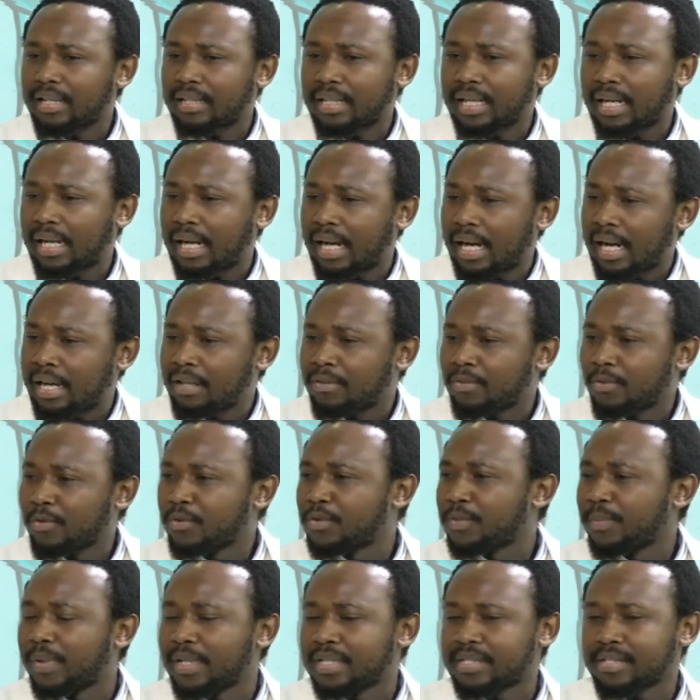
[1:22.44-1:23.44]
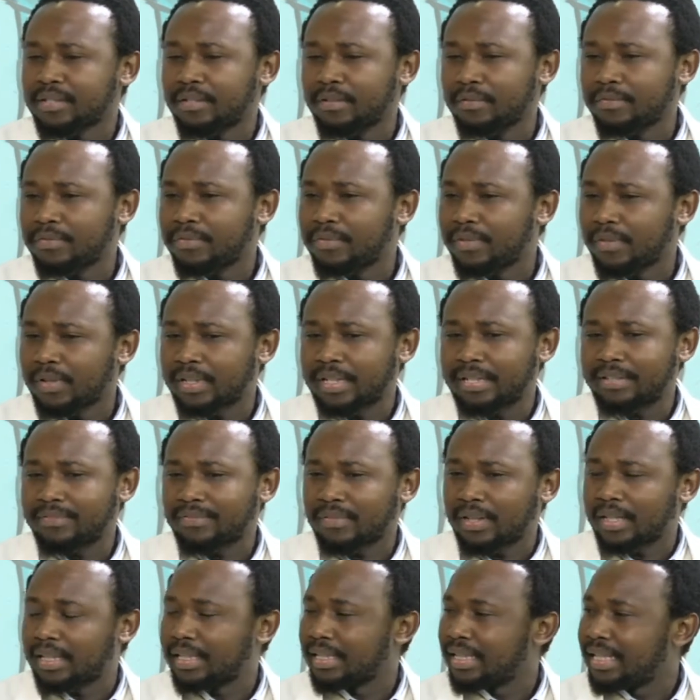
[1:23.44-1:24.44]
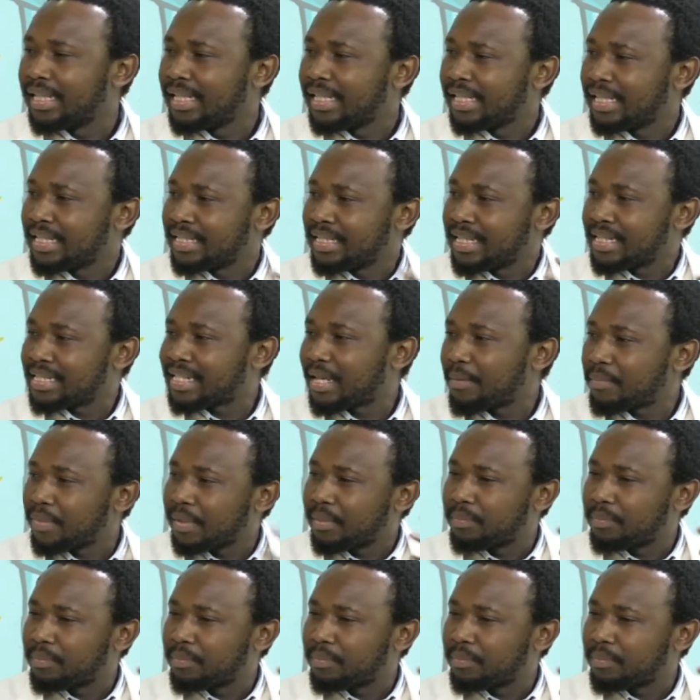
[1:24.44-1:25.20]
I thought to myself, okay, fine. Is there something